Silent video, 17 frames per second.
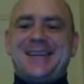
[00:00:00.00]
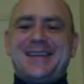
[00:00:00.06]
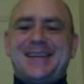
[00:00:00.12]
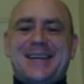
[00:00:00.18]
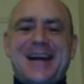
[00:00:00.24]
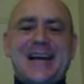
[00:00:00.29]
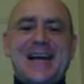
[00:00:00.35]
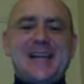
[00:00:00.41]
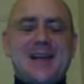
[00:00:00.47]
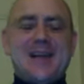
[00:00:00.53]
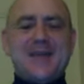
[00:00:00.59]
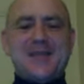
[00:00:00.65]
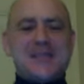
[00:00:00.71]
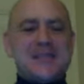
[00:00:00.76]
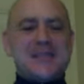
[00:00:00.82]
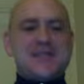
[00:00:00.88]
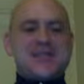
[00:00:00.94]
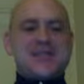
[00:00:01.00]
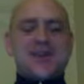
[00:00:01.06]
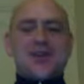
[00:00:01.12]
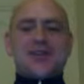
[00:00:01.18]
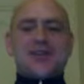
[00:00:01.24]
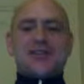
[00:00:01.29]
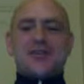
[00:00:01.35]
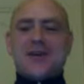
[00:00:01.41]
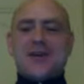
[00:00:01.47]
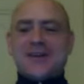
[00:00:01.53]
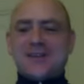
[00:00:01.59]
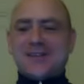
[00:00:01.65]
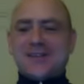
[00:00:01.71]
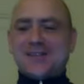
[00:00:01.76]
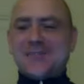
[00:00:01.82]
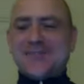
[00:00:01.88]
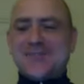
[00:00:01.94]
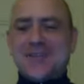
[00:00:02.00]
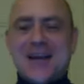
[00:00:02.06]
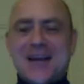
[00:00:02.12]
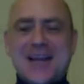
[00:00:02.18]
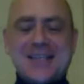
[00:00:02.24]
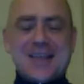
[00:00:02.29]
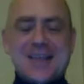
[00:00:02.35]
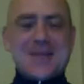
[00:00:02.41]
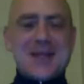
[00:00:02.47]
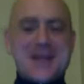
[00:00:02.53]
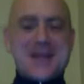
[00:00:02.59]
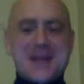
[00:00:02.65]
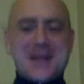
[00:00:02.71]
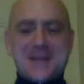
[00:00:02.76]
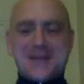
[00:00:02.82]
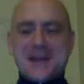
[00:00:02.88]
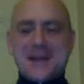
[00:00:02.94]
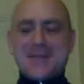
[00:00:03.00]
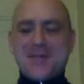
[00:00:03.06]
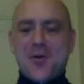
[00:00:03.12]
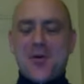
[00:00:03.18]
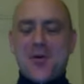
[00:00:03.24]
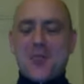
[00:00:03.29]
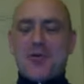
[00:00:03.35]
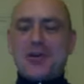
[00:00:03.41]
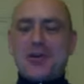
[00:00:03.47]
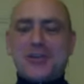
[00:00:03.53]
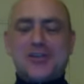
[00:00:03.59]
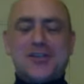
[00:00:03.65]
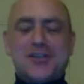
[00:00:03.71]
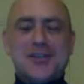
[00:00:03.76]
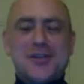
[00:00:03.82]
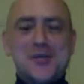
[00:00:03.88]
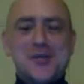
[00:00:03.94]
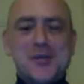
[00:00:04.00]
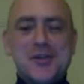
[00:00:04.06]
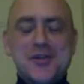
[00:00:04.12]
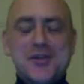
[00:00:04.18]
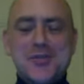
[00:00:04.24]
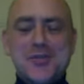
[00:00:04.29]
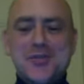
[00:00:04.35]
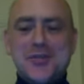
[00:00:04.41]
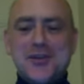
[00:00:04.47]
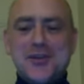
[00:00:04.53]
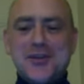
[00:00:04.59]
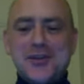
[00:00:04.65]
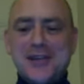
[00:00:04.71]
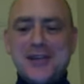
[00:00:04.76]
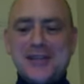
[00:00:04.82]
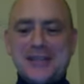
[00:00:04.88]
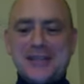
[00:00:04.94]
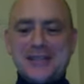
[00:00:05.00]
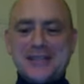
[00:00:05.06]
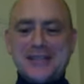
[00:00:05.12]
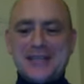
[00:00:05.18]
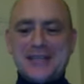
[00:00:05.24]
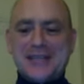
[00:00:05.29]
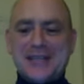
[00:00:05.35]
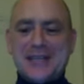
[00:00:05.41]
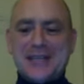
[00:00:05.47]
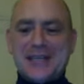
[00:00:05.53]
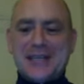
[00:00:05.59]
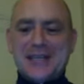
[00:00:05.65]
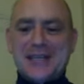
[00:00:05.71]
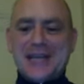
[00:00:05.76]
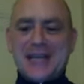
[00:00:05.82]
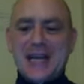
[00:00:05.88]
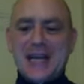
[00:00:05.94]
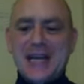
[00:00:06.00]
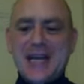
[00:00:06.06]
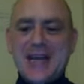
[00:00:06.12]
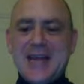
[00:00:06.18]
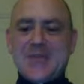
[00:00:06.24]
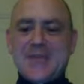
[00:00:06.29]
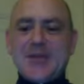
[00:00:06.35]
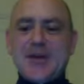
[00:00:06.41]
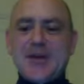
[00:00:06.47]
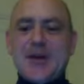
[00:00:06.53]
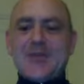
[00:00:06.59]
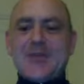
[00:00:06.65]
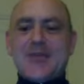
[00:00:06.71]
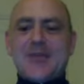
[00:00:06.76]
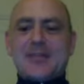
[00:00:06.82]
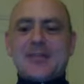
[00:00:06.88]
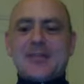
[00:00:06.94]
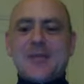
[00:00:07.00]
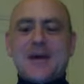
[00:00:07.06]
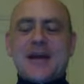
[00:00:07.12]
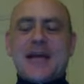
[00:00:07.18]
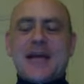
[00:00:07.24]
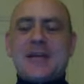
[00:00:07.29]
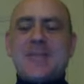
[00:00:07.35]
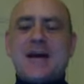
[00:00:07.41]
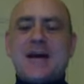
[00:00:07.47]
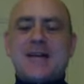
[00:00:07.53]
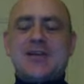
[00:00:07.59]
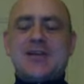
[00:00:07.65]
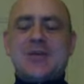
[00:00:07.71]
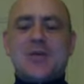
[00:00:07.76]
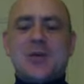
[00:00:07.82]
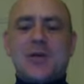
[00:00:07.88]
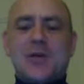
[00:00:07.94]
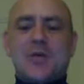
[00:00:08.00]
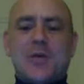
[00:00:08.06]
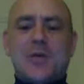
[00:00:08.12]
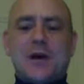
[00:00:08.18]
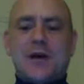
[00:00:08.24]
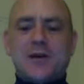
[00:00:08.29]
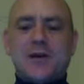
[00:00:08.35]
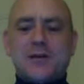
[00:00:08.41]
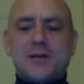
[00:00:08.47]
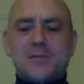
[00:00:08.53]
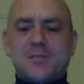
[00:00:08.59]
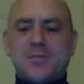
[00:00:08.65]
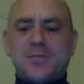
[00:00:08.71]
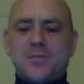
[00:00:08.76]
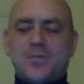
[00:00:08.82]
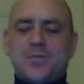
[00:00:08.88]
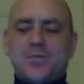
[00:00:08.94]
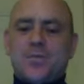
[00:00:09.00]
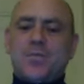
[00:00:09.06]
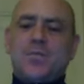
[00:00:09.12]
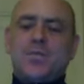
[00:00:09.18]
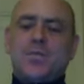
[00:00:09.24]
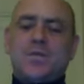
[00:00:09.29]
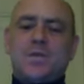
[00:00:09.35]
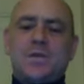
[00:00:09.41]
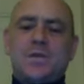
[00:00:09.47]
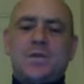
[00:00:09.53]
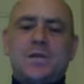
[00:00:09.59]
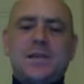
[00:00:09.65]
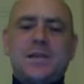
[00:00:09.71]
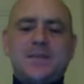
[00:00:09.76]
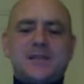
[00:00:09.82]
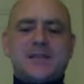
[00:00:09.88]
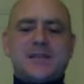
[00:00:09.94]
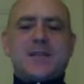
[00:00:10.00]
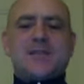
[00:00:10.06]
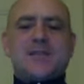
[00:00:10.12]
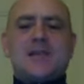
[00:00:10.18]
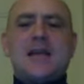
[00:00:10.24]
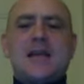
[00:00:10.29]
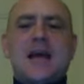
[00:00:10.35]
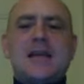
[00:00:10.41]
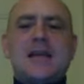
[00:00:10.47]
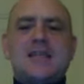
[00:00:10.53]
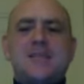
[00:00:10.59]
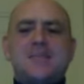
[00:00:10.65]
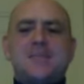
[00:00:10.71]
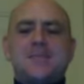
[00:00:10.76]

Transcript: I love this. Even talking to you guys, I'm getting more and more interested in doing this with little kids. Even though I'm nervous about getting back to work, what? Give me something, guys.